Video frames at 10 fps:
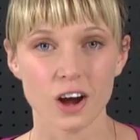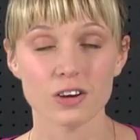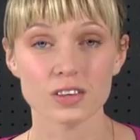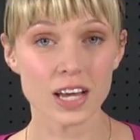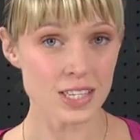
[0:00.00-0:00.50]

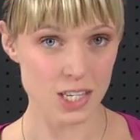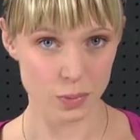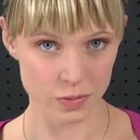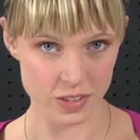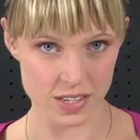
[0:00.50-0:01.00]
Our last
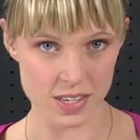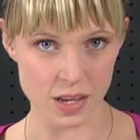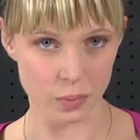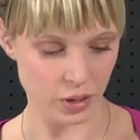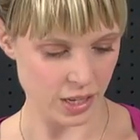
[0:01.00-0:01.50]
step of
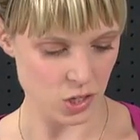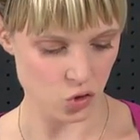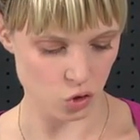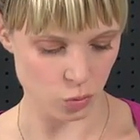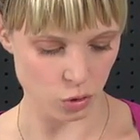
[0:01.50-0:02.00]
disassembly is
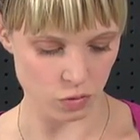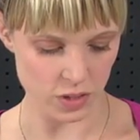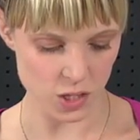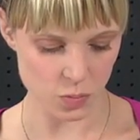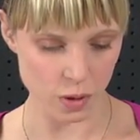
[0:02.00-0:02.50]
to remove
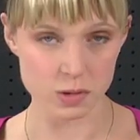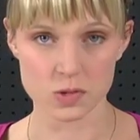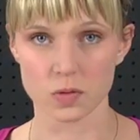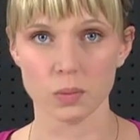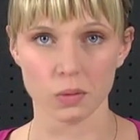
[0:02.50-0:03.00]
these
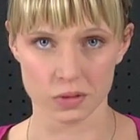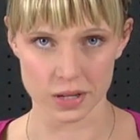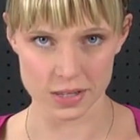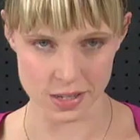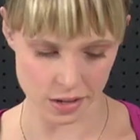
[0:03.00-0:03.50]
posts from both
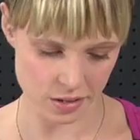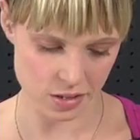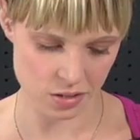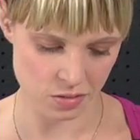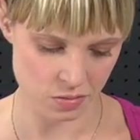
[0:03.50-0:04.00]
heat
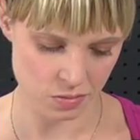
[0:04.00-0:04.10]
sinks.